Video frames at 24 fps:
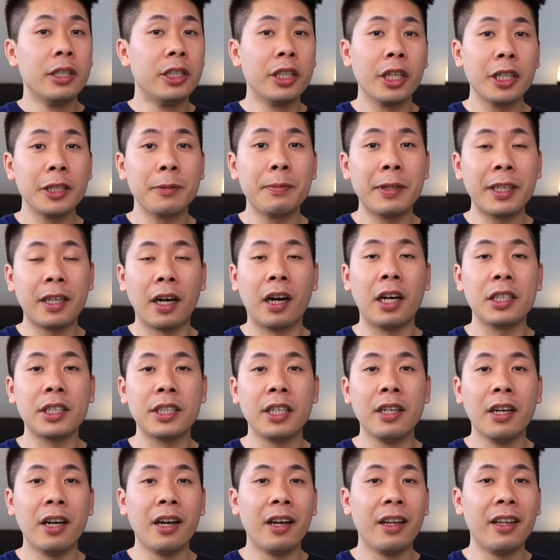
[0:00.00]
just
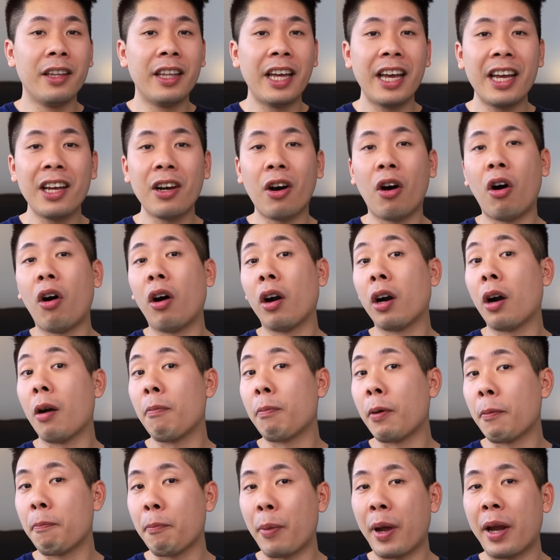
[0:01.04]
because they
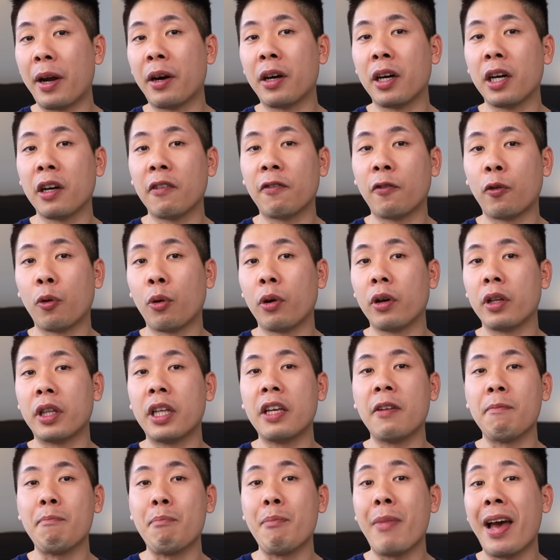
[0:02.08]
are preparing for
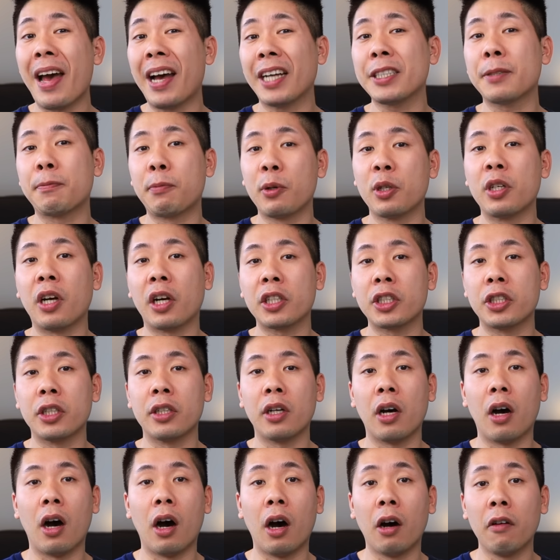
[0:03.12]
the mass
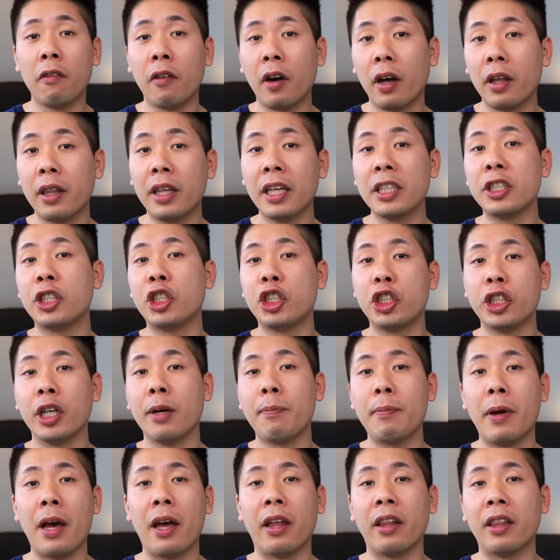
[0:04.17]
production of this
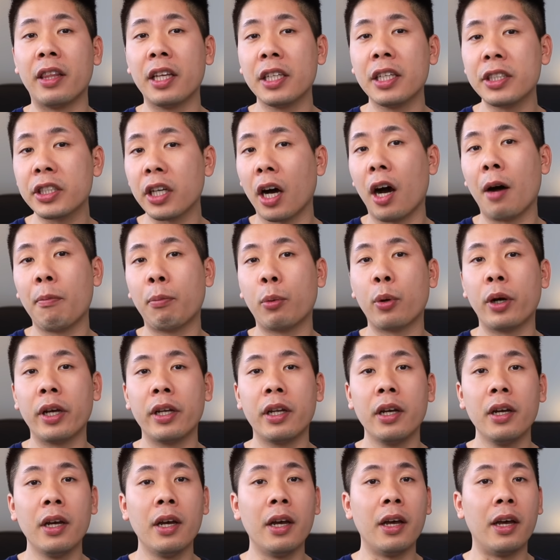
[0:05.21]
chip and this
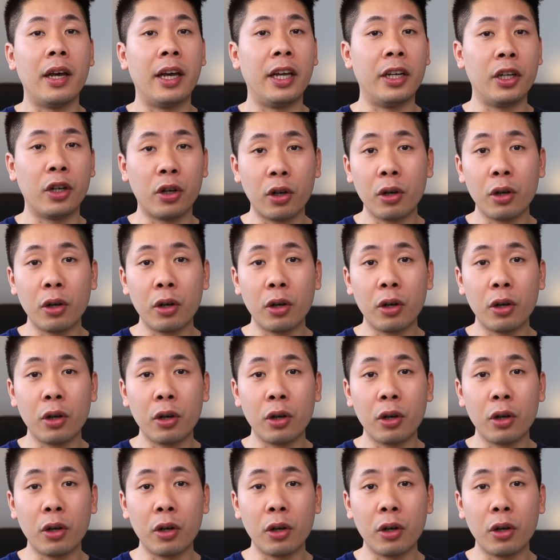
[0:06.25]
upgrade in